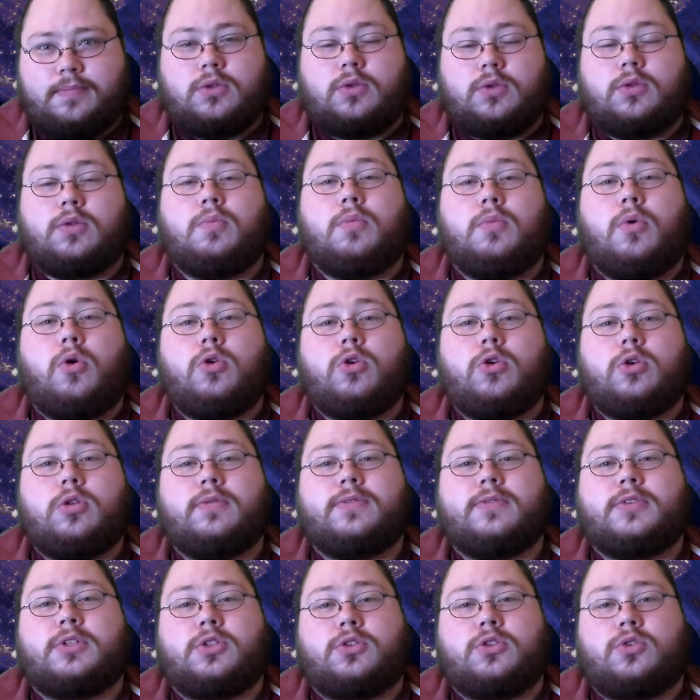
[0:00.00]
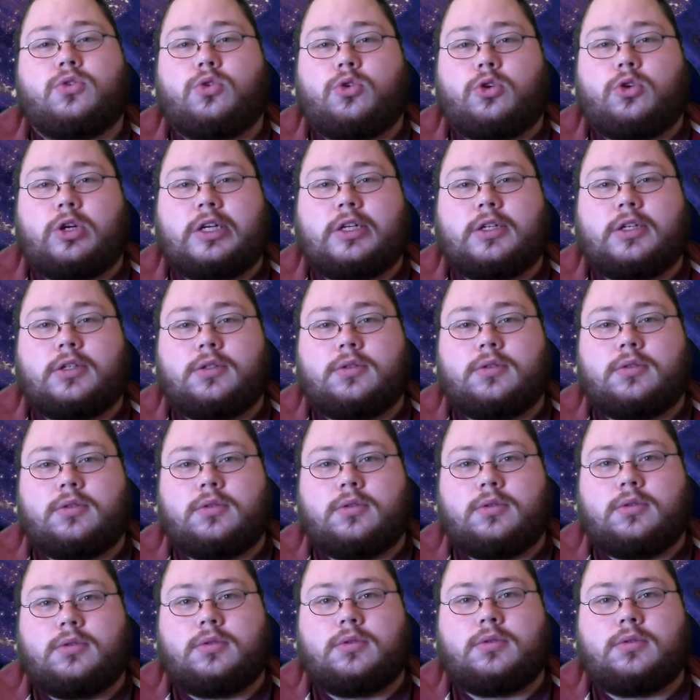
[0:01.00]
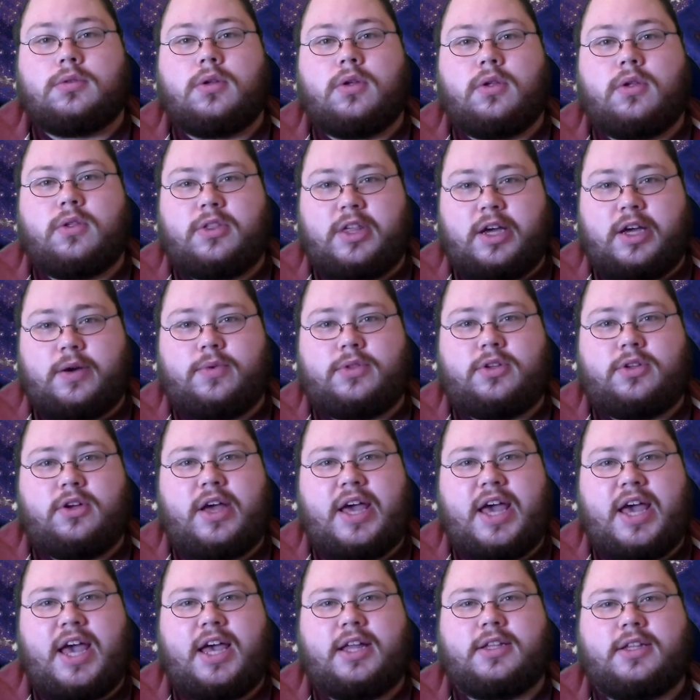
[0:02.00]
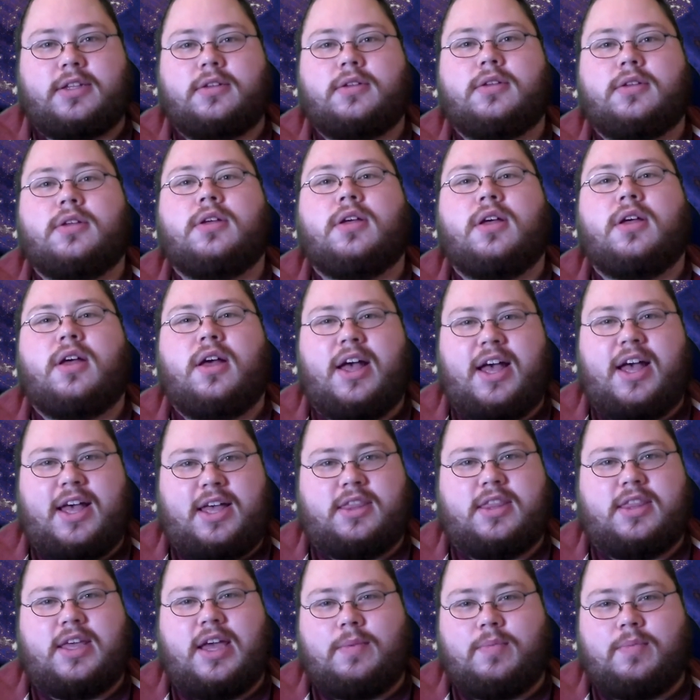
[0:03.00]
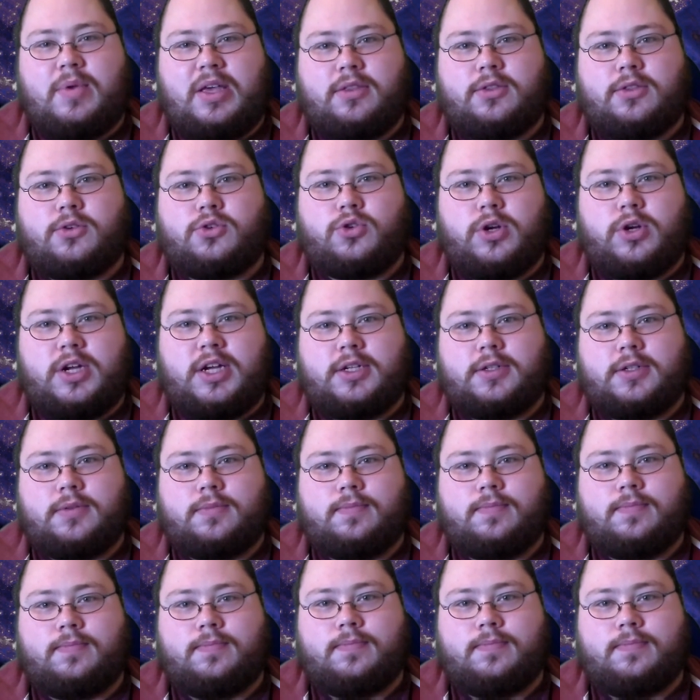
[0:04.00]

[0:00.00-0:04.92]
So the moral of the story, think with your head and then make the trade.